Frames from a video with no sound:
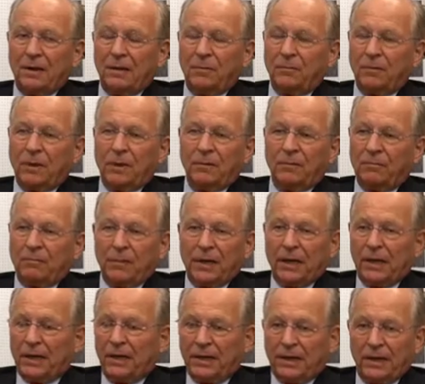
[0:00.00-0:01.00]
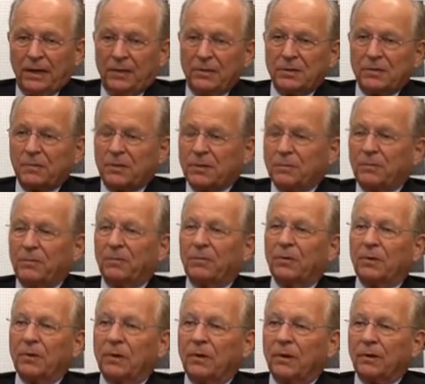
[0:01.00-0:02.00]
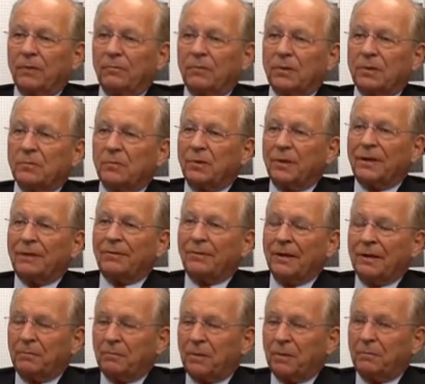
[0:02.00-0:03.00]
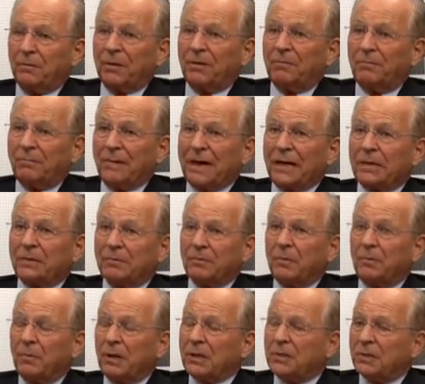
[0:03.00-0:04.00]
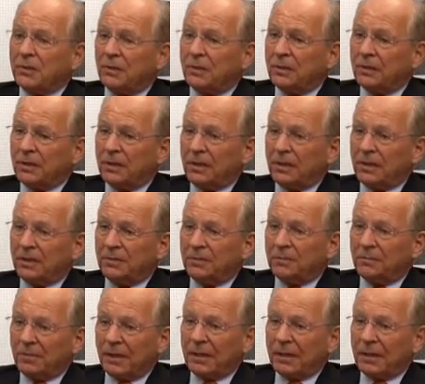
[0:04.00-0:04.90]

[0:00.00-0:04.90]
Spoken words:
in one of my announcements before the conference, we live at a moment of maximum uncertainties,